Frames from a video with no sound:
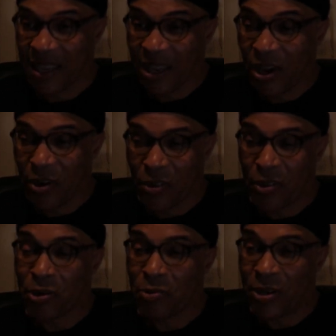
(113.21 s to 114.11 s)

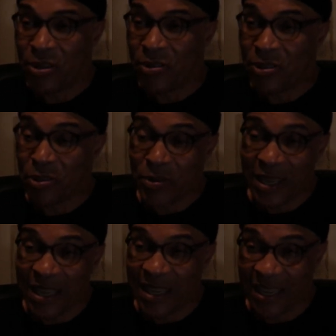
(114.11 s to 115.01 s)
Although when you're doing
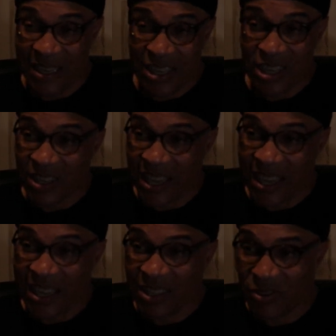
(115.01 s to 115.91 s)
it at a young
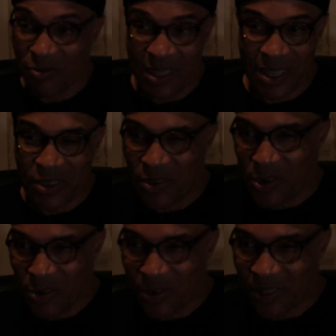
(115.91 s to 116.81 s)
age, you really don't know
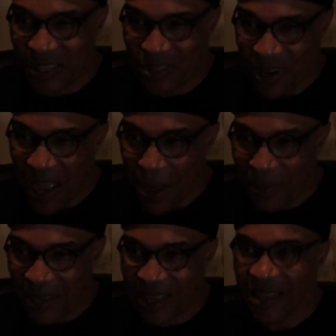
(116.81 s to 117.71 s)
those things are
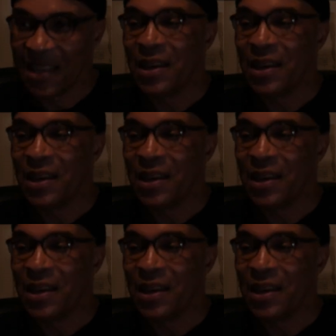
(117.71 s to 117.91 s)
happening,